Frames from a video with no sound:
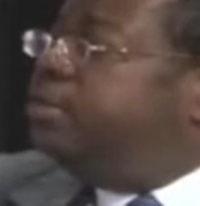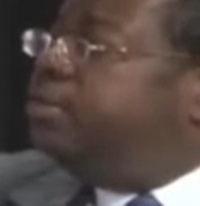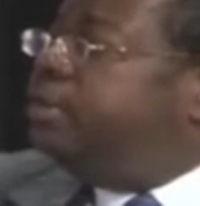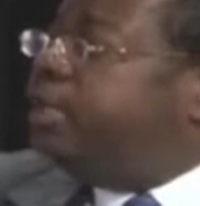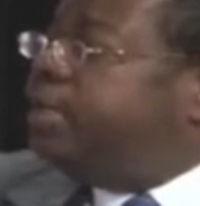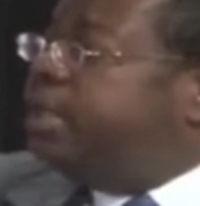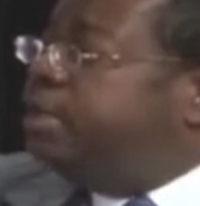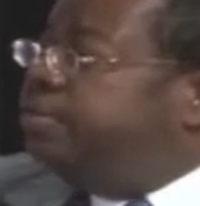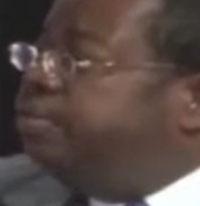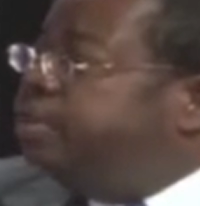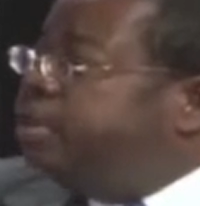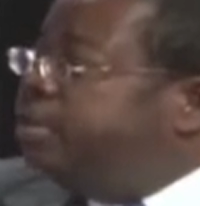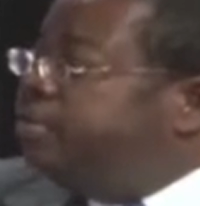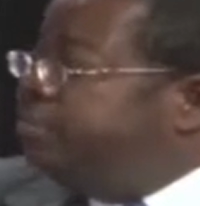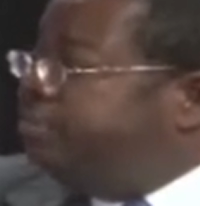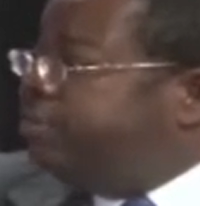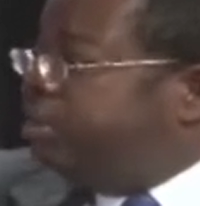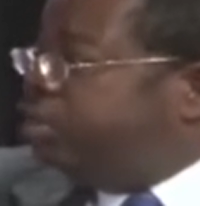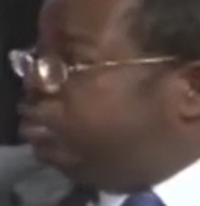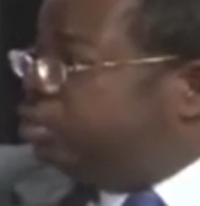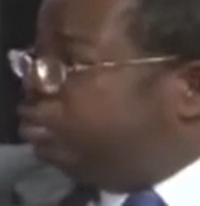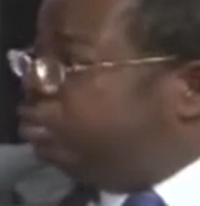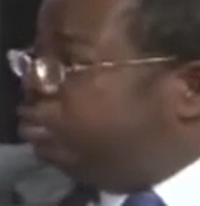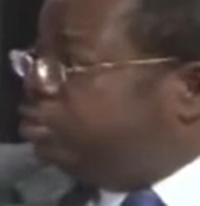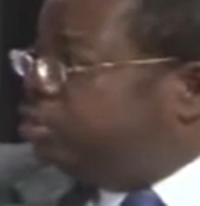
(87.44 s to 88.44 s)
cable
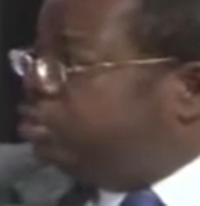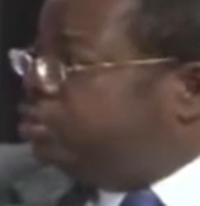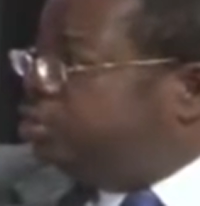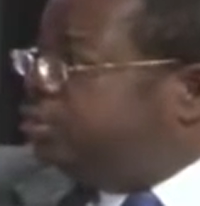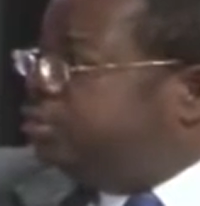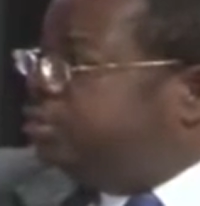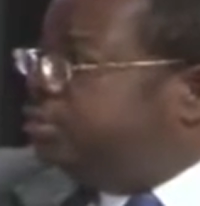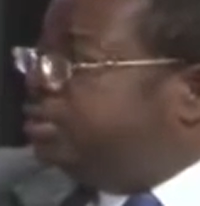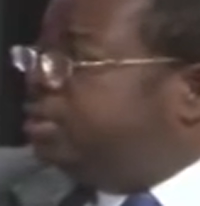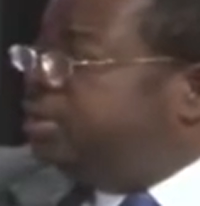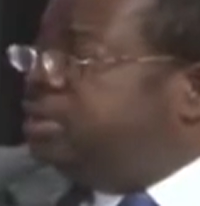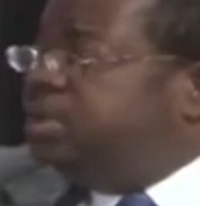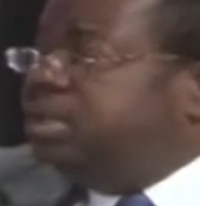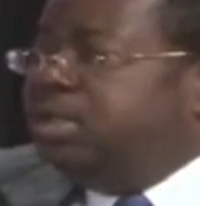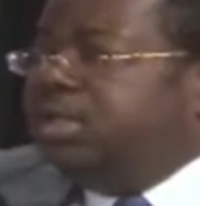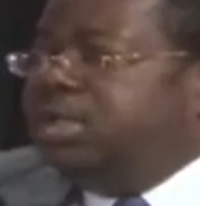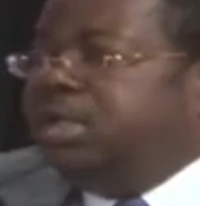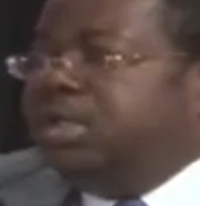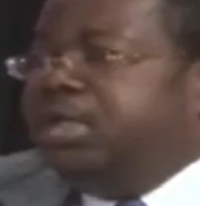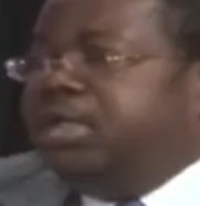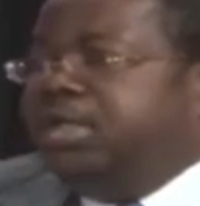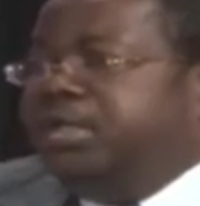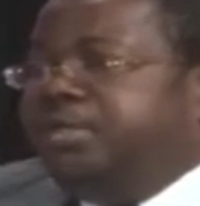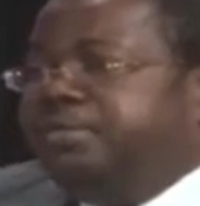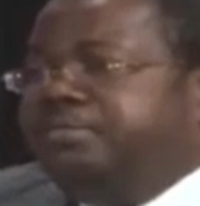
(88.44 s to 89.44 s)
infrastructure,
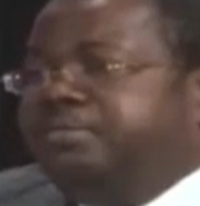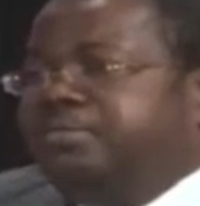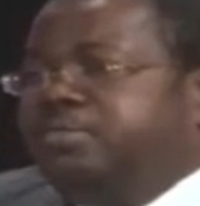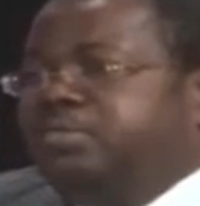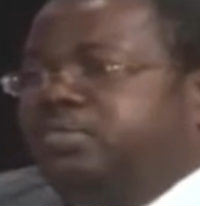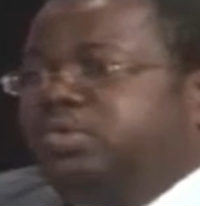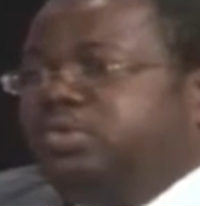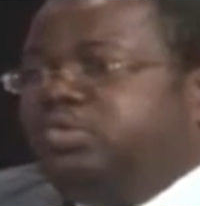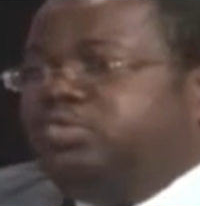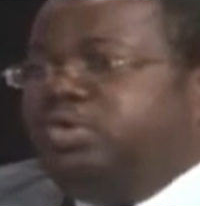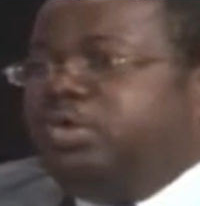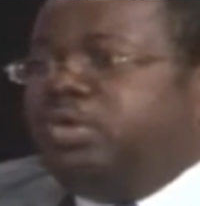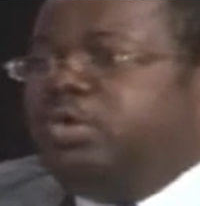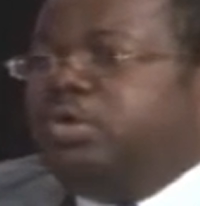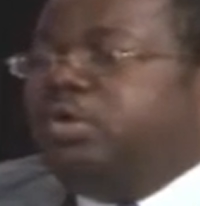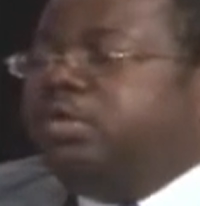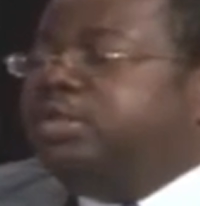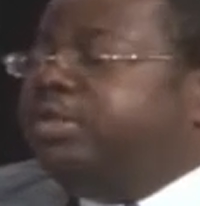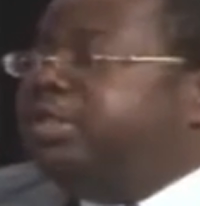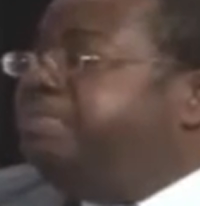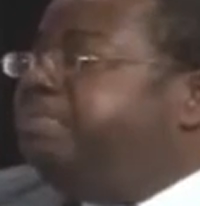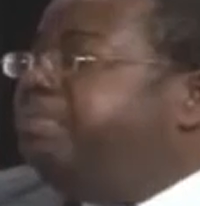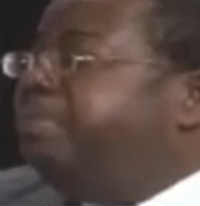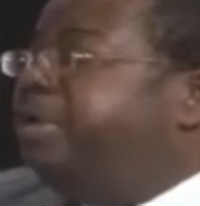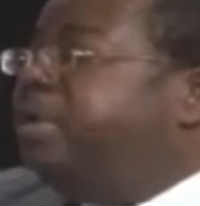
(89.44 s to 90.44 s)
which we call
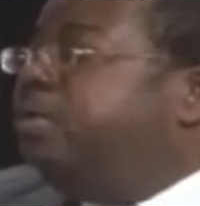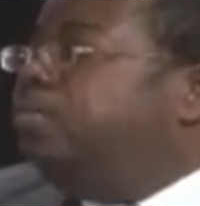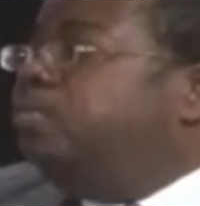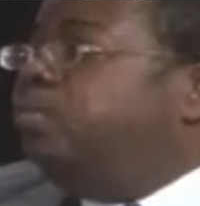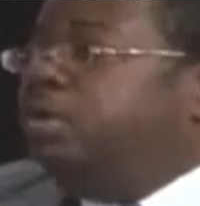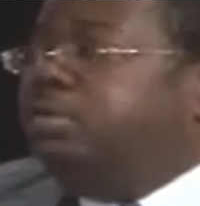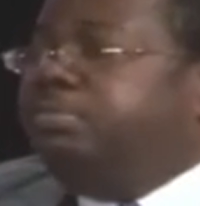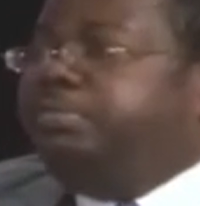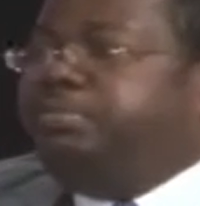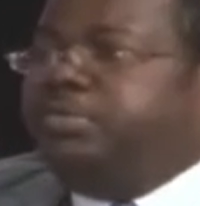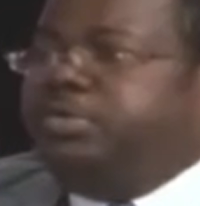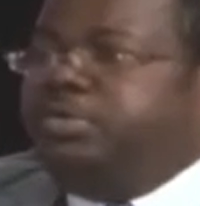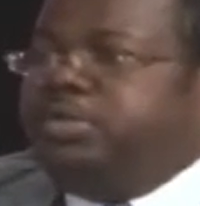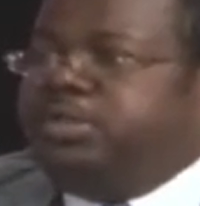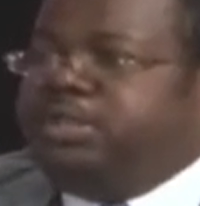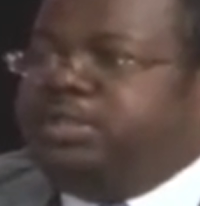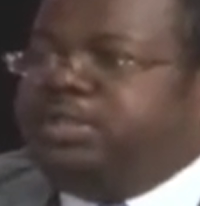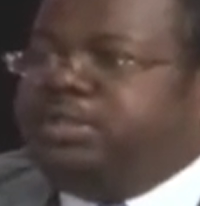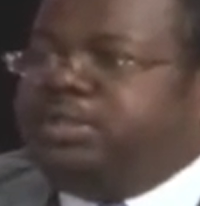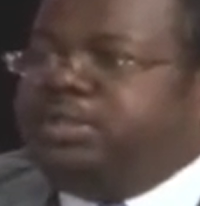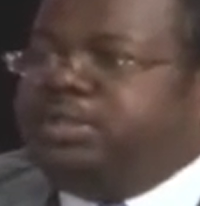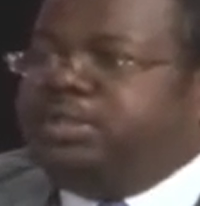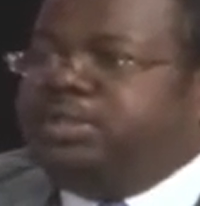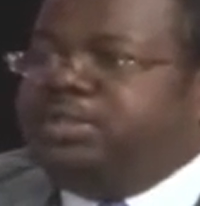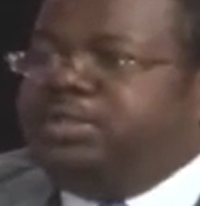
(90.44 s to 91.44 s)
the Main One
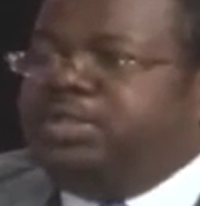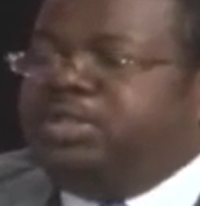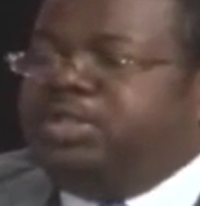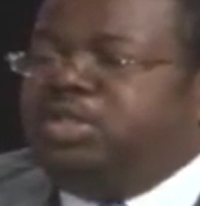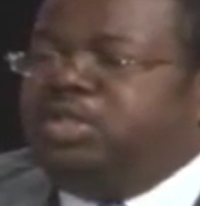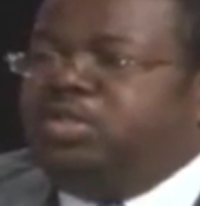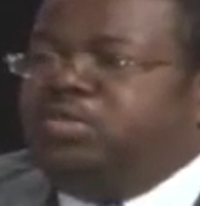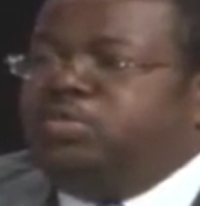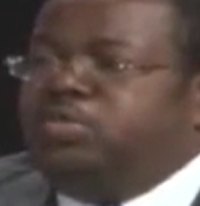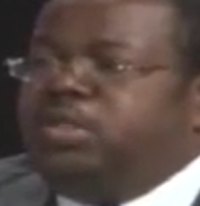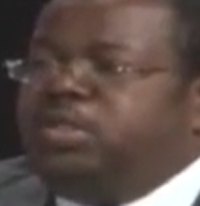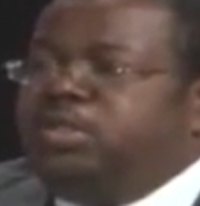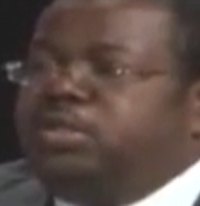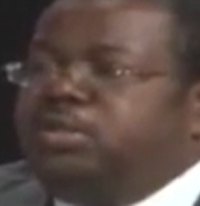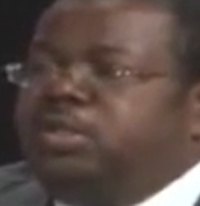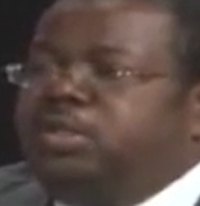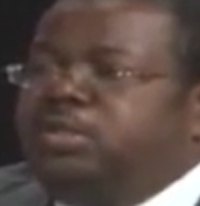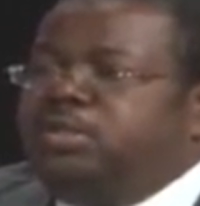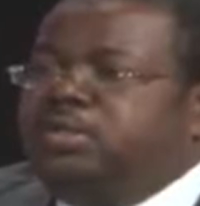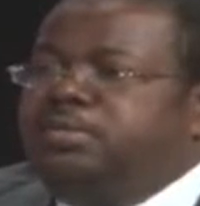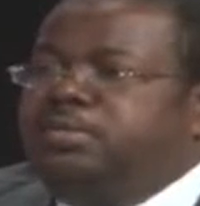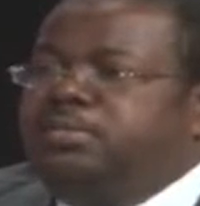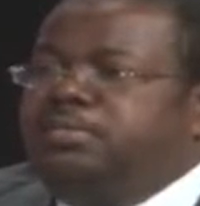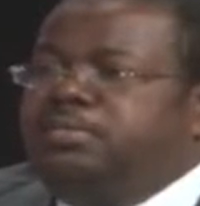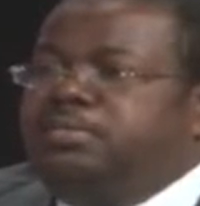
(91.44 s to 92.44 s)
project, which
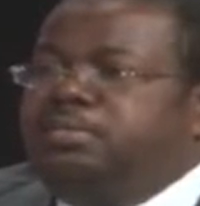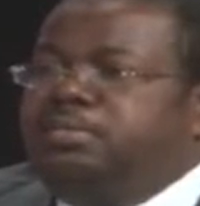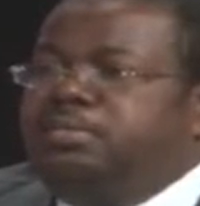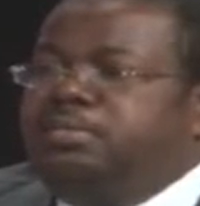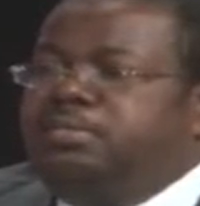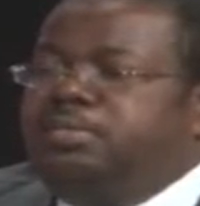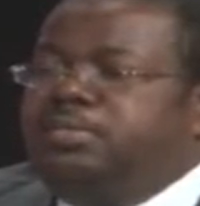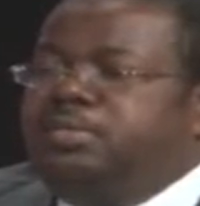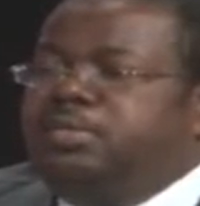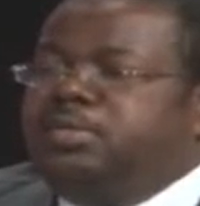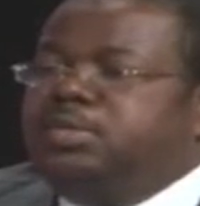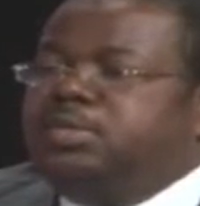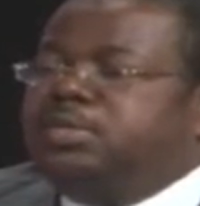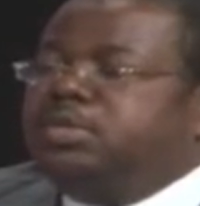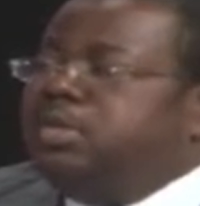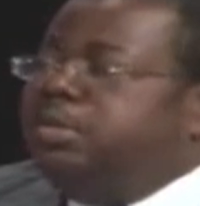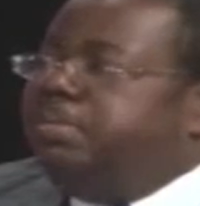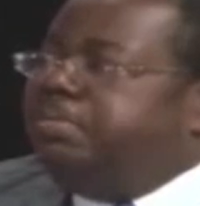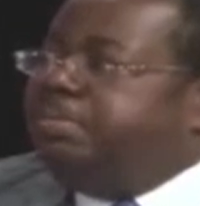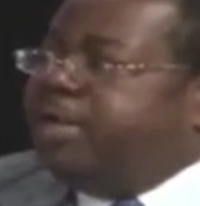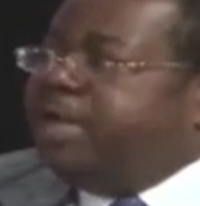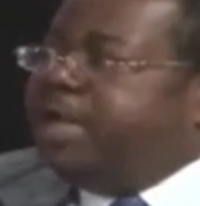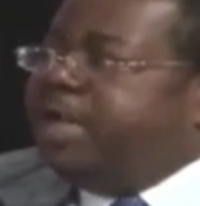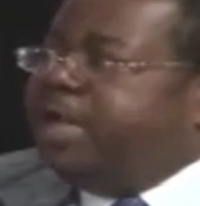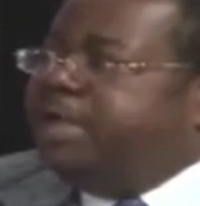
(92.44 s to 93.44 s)

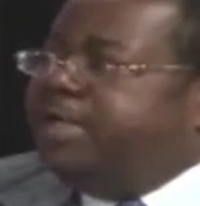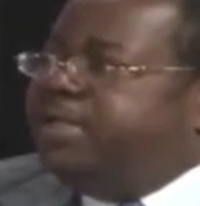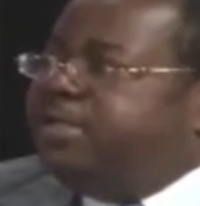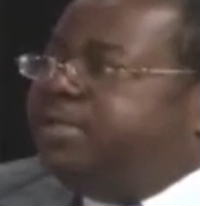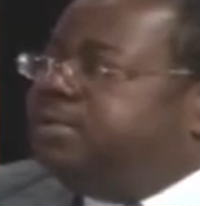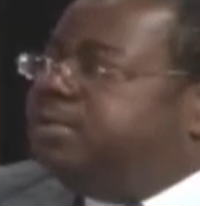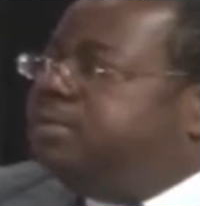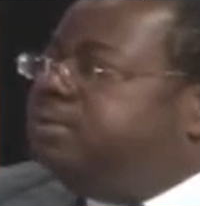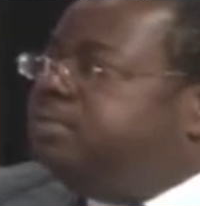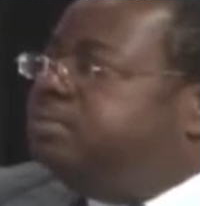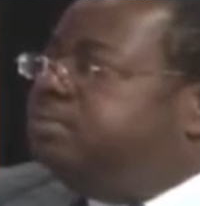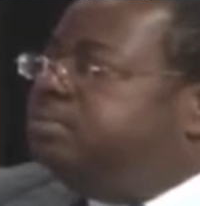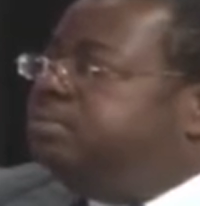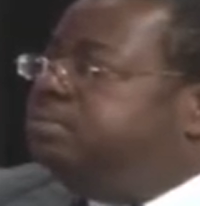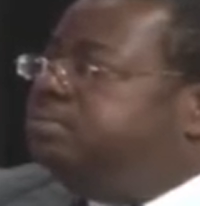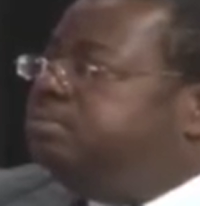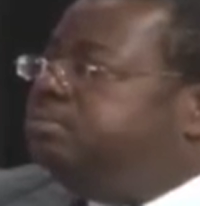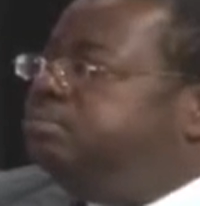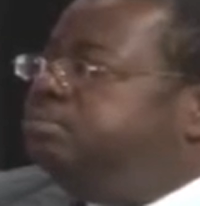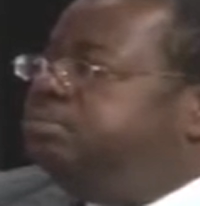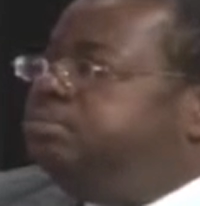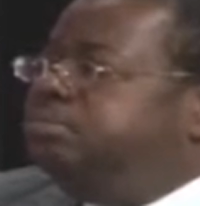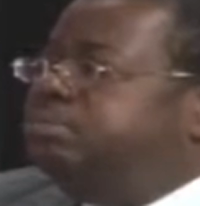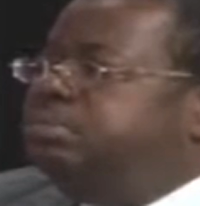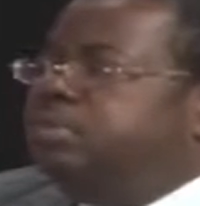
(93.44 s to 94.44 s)
supplies
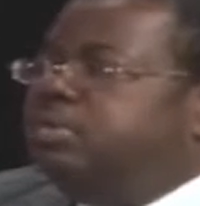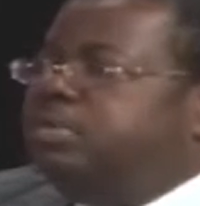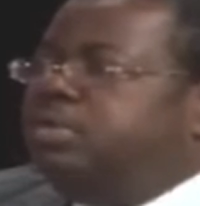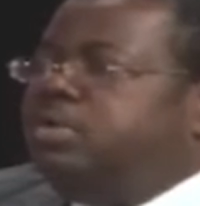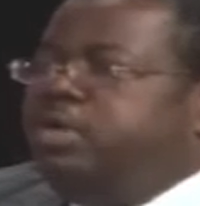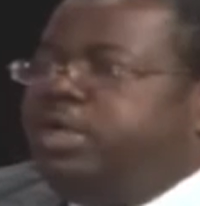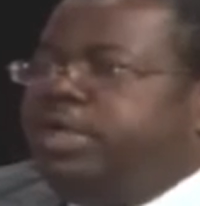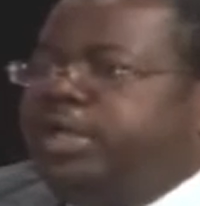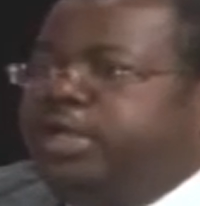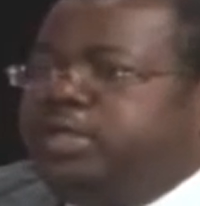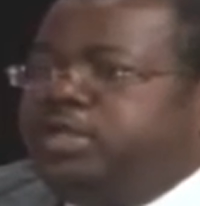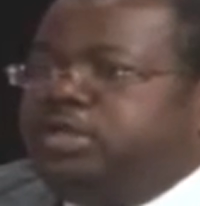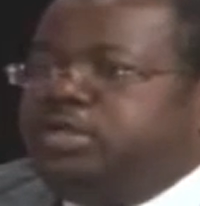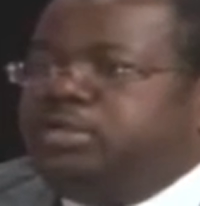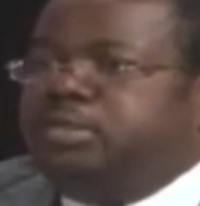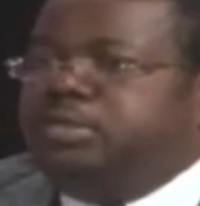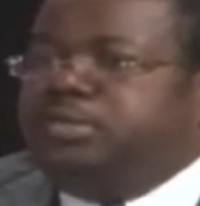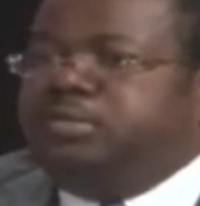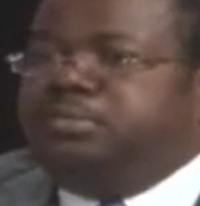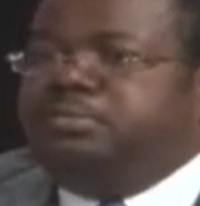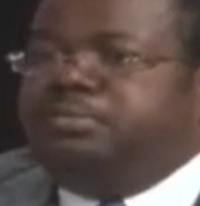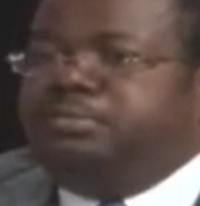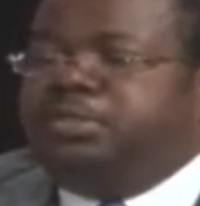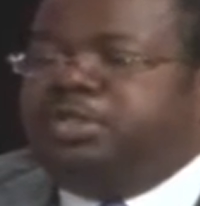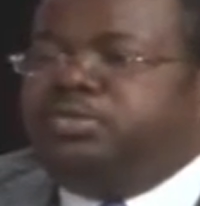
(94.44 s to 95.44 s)

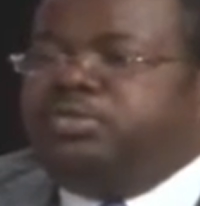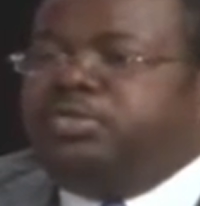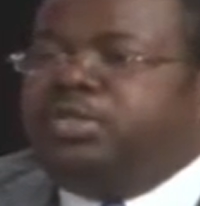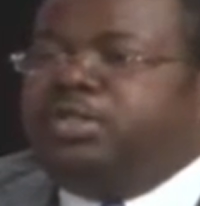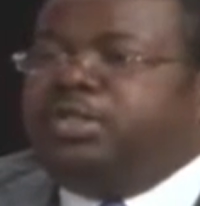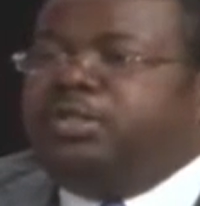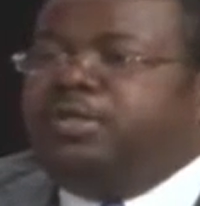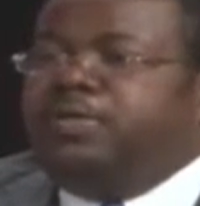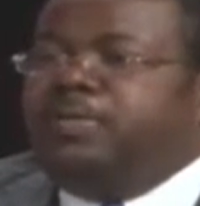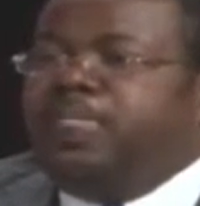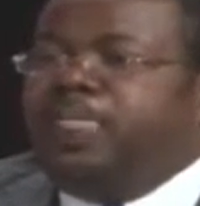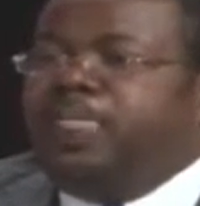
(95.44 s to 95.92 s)
connection between